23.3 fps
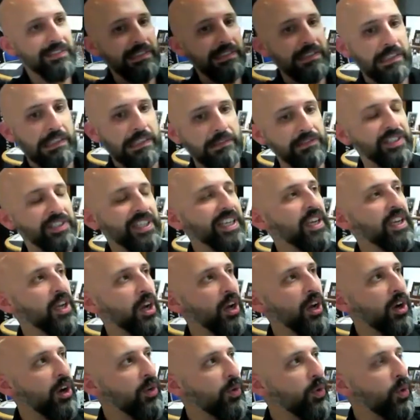I was thinking
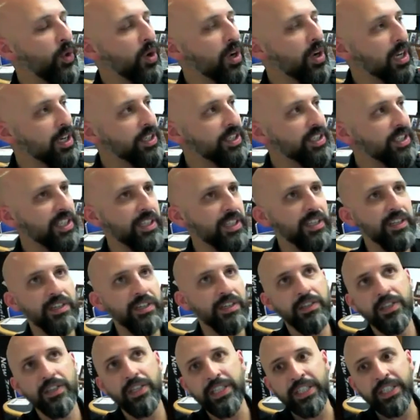uh, Auckland in the
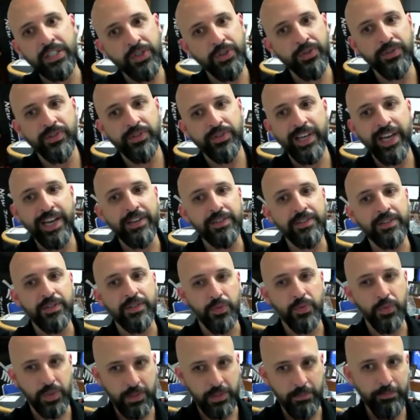early
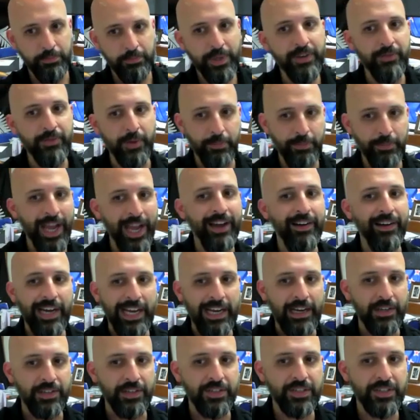2000s was a bit of a
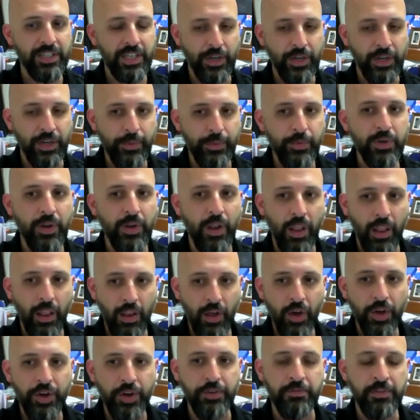powerhouse. You know, there were a
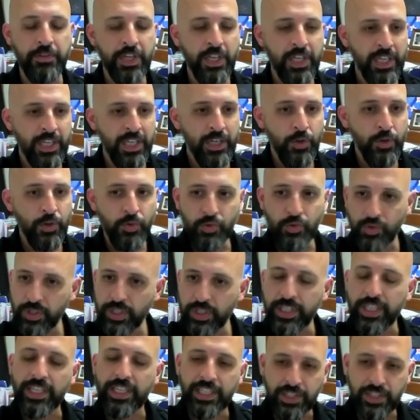lot of
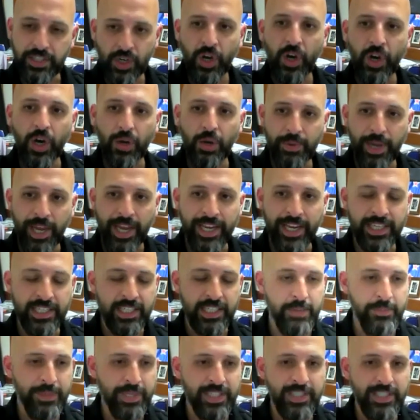really top
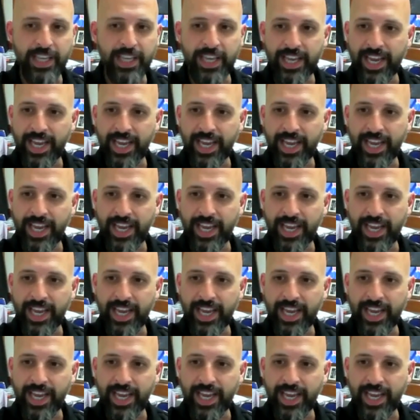academics there.